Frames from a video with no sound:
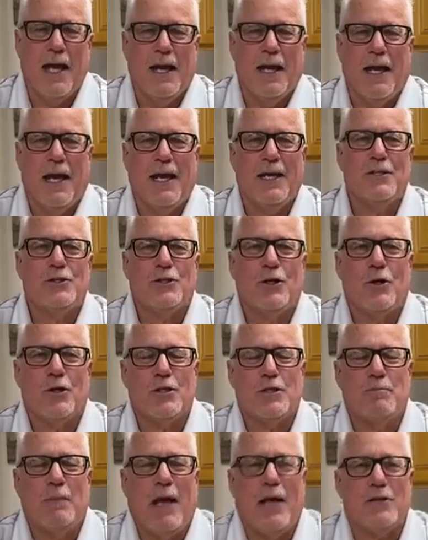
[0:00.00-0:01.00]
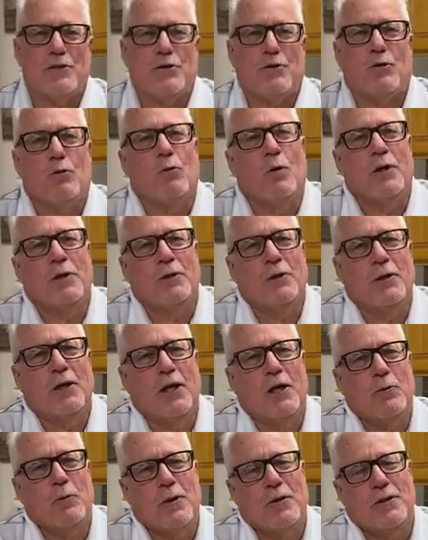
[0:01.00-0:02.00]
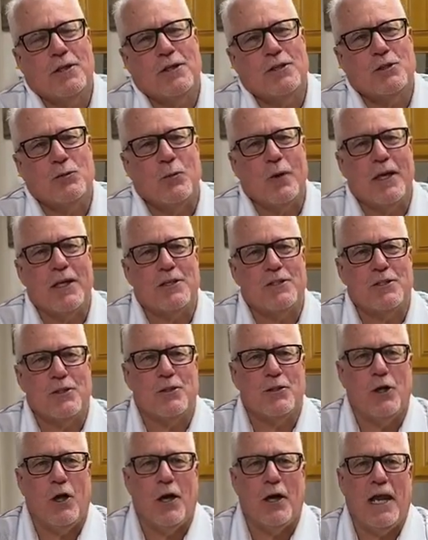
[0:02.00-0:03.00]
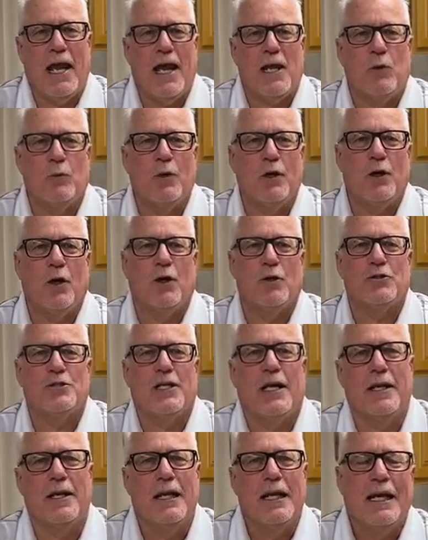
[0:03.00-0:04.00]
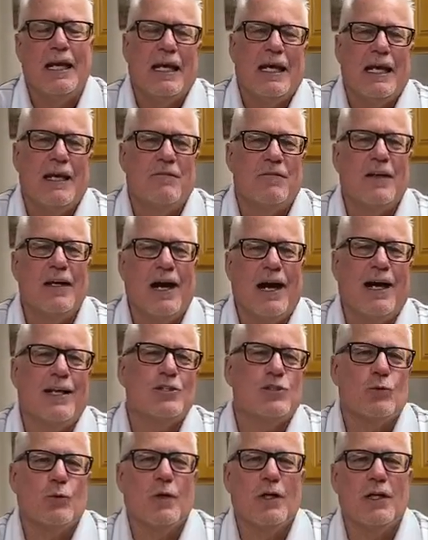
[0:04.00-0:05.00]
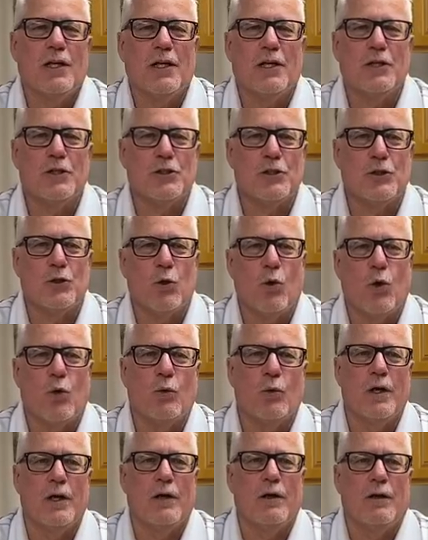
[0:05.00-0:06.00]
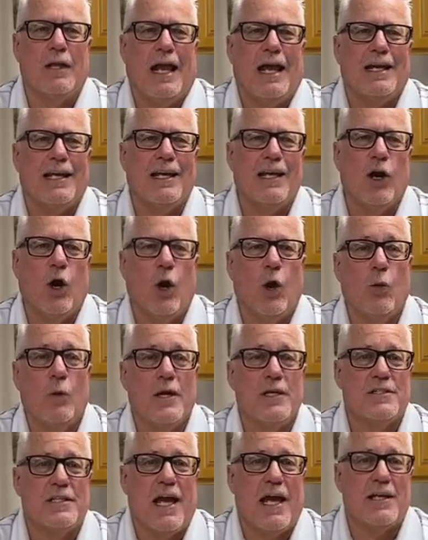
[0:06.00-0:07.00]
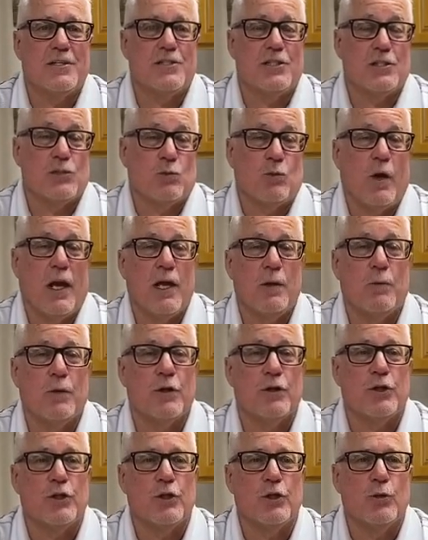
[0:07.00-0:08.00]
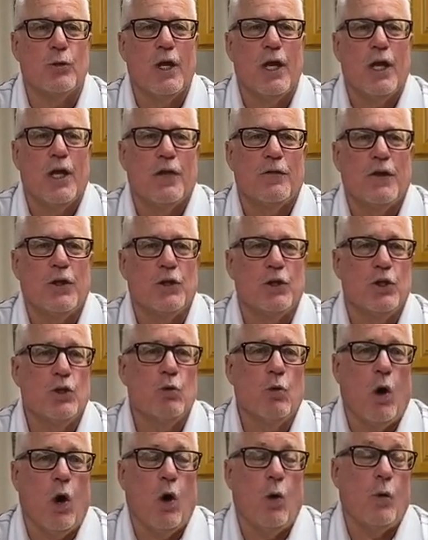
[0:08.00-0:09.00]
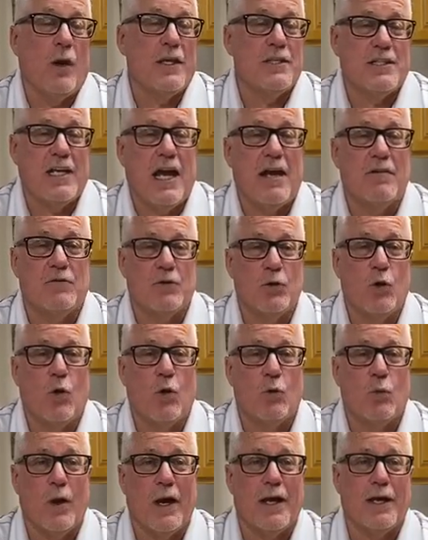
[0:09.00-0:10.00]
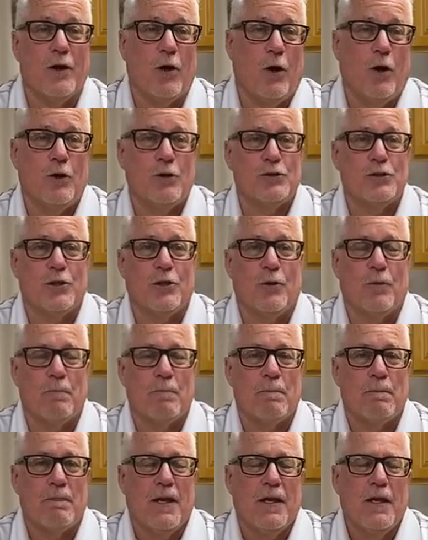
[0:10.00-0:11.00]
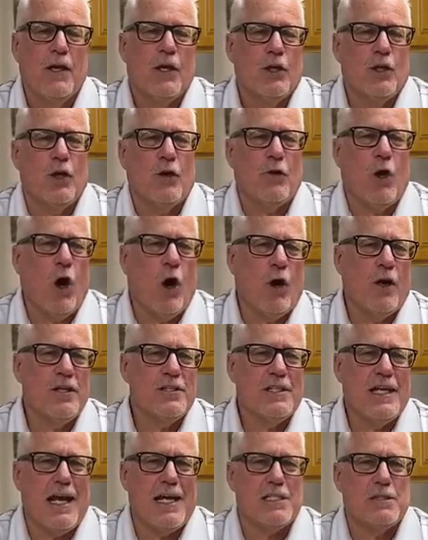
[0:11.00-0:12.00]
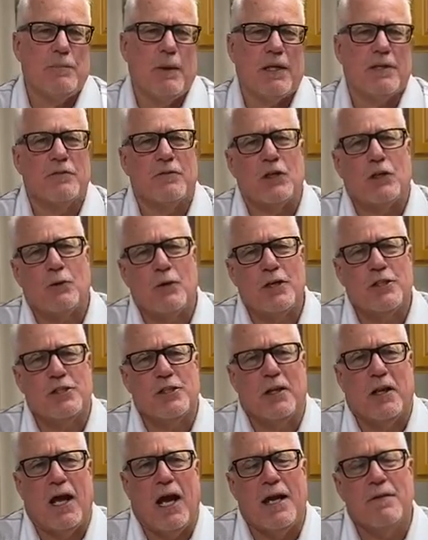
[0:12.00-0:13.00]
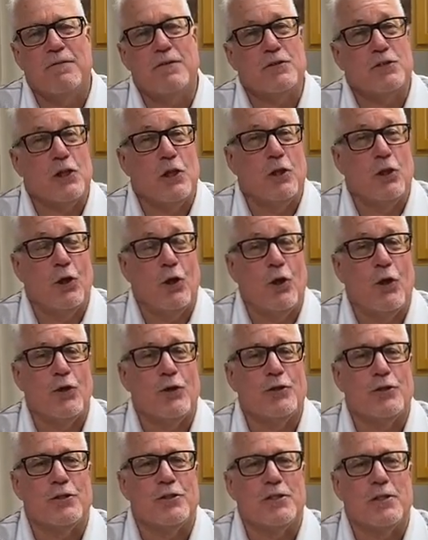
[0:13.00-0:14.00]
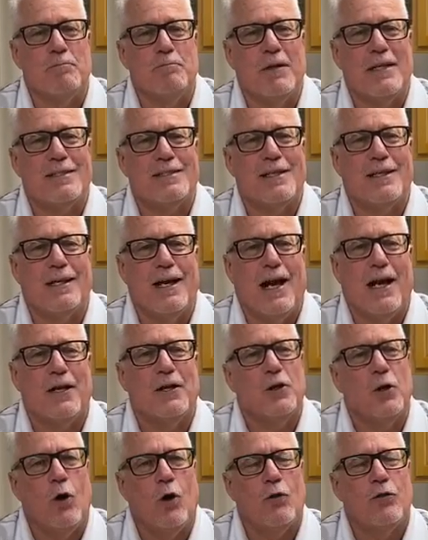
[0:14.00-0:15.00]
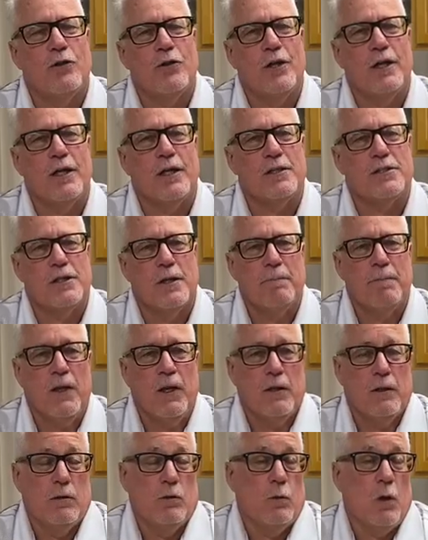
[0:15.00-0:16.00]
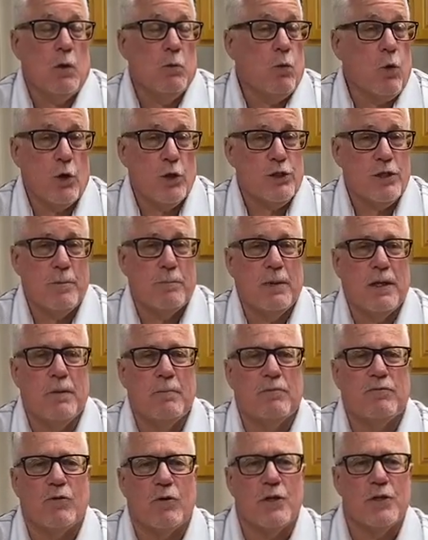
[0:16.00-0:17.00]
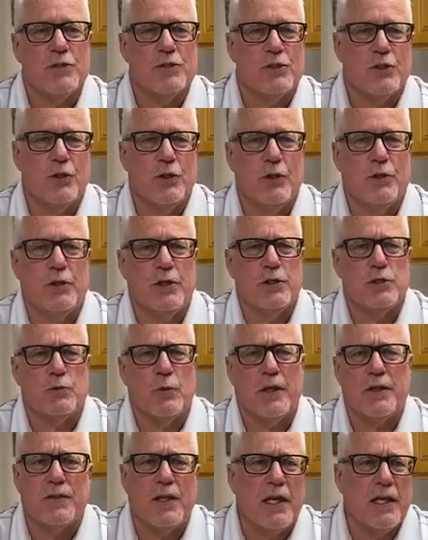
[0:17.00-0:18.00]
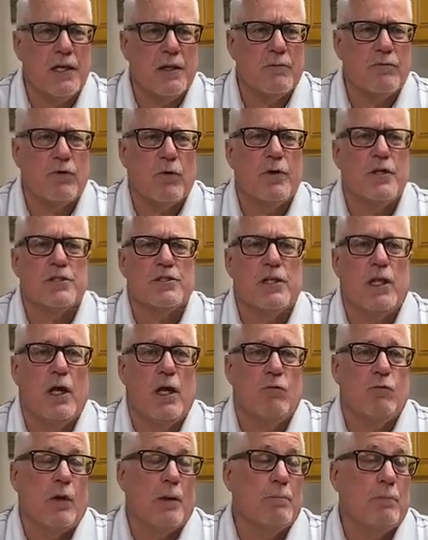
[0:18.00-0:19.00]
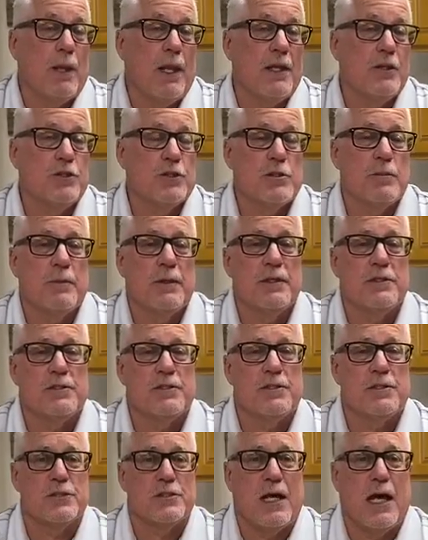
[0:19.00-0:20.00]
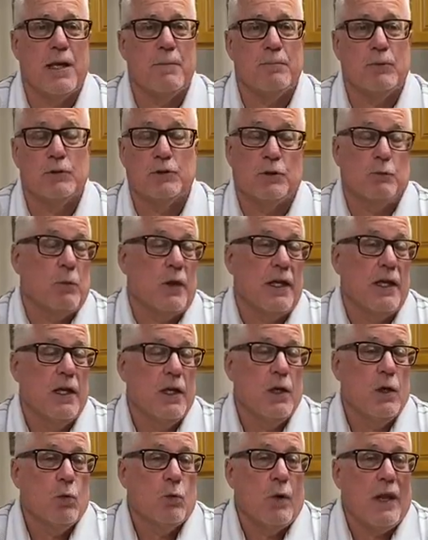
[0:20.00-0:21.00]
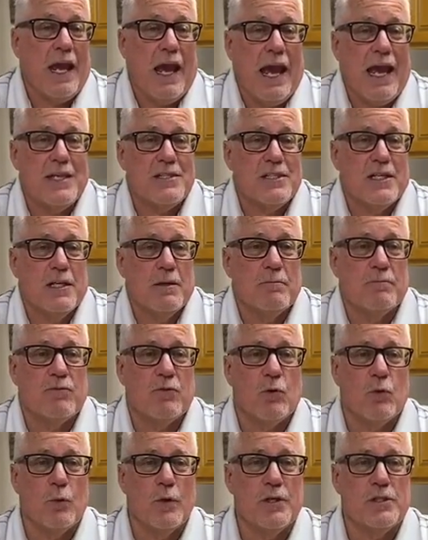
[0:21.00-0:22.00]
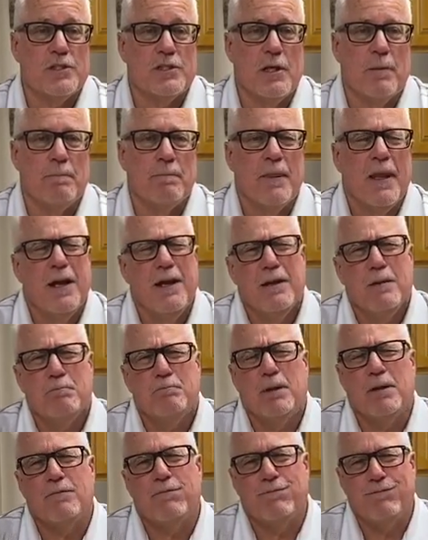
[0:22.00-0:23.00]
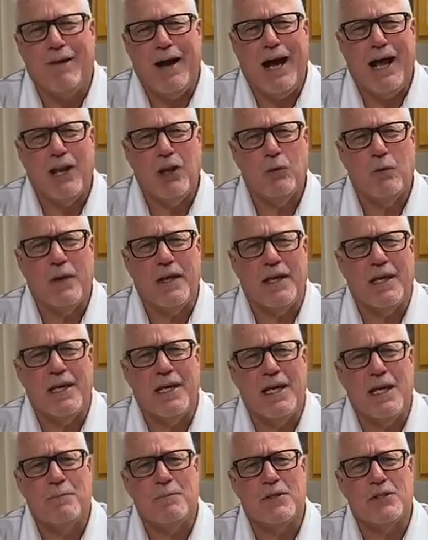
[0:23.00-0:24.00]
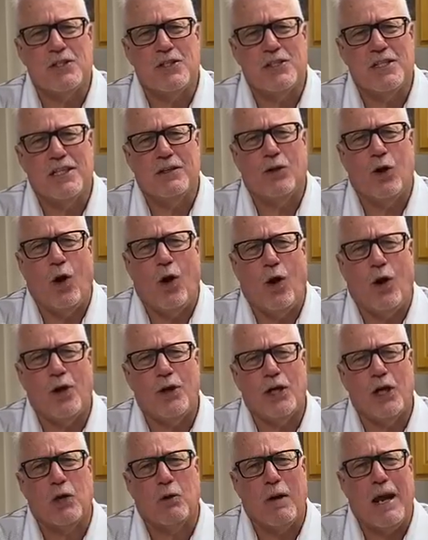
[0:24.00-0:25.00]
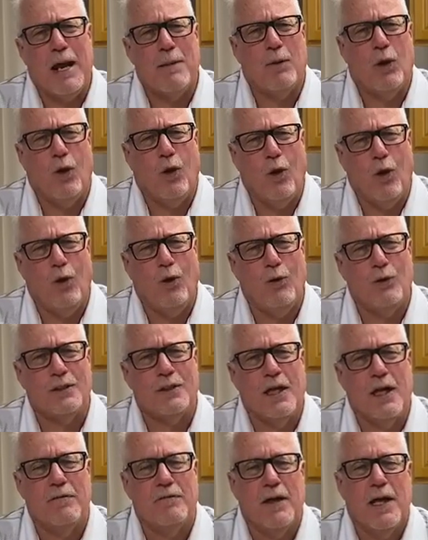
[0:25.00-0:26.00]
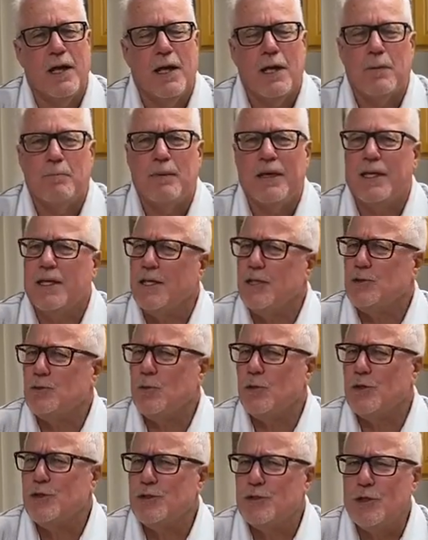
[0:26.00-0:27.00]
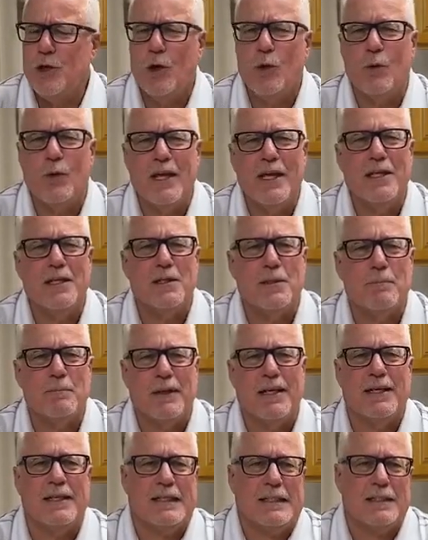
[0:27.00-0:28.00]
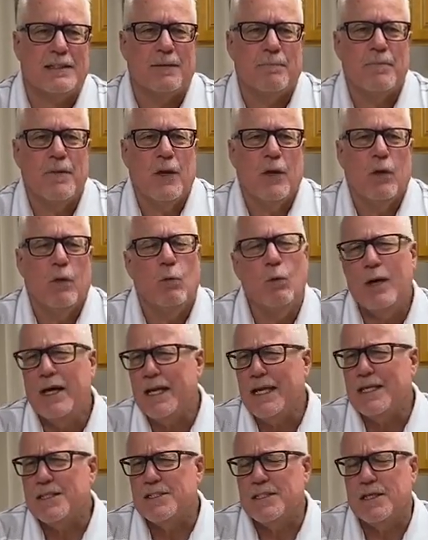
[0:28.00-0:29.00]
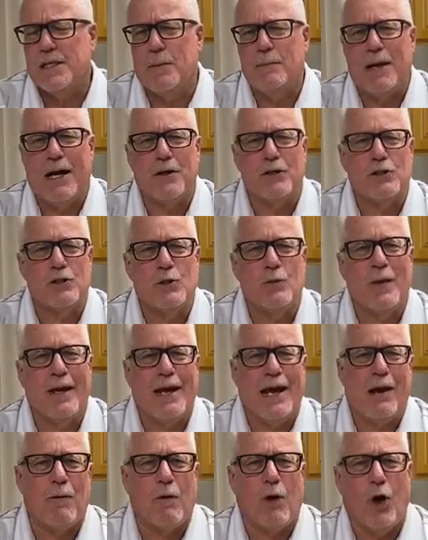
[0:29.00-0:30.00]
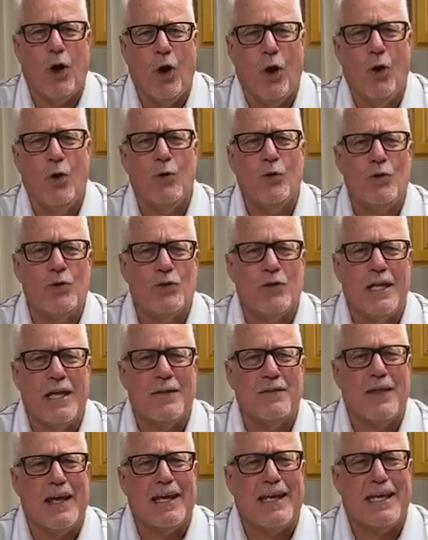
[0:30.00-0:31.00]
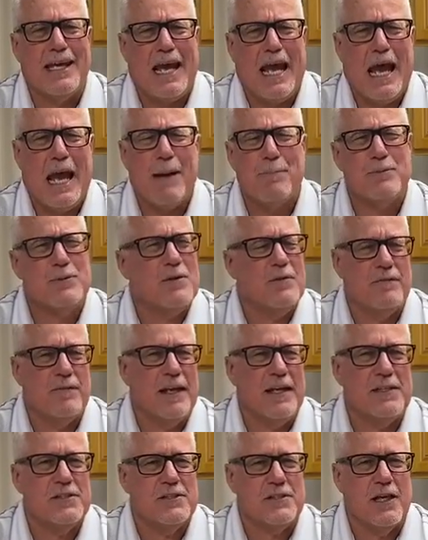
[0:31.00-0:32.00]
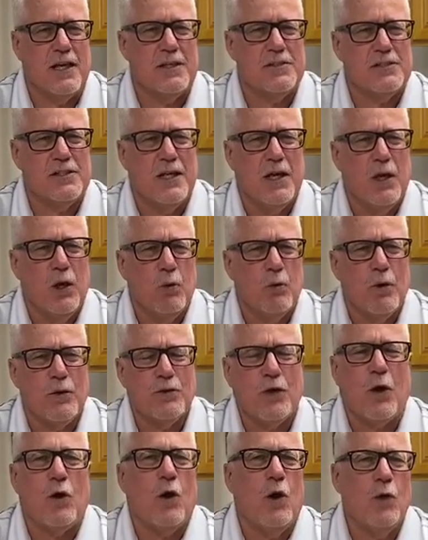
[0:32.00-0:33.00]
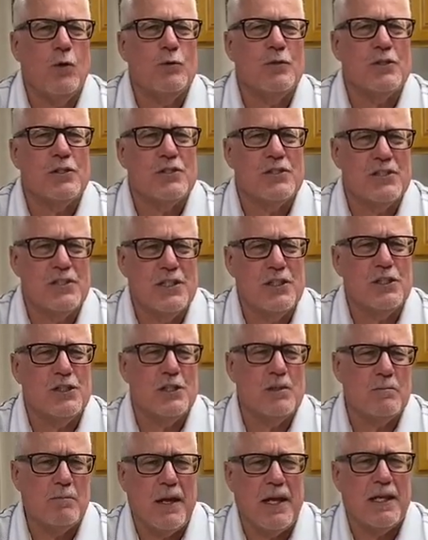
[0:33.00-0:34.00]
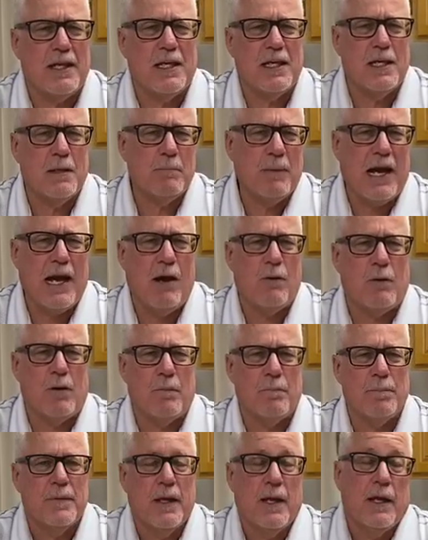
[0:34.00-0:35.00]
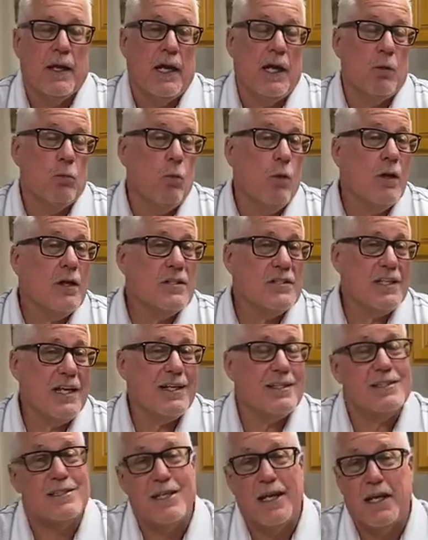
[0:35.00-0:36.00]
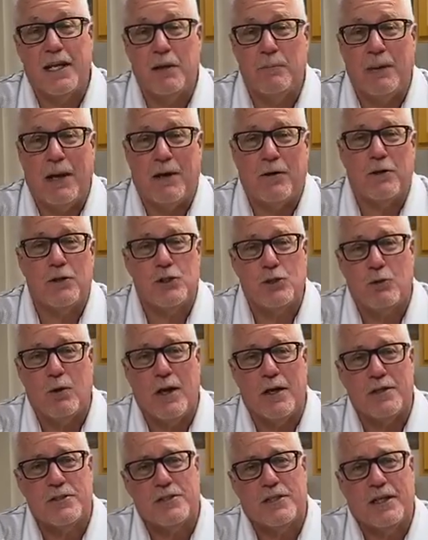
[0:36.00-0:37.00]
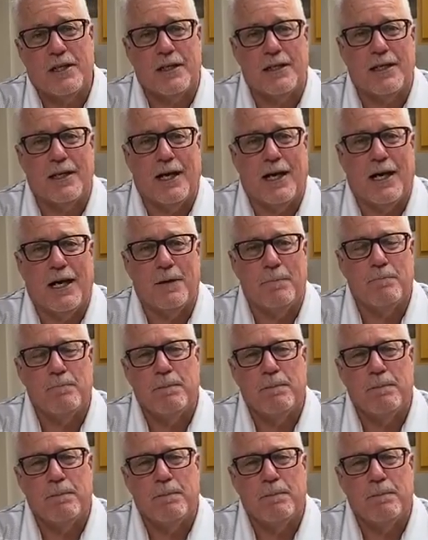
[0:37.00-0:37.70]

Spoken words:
Hey church, Pastor Wendell here with this week's thought. Hannah Whitall said, if God's will is your will and he always has his way with you, then you always have your way also. You know, the hardest aspect of the Christian life is to learn to submit to God in all things. And we worship him for his goodness, we thank him for his love, we pledge to be his disciples, and we ask him for wisdom. But following him is still hard to grab a hold of because we're so independent. What is it about doing our own thing that captivates us with our own decision-making power? And what does that say about our trust in God?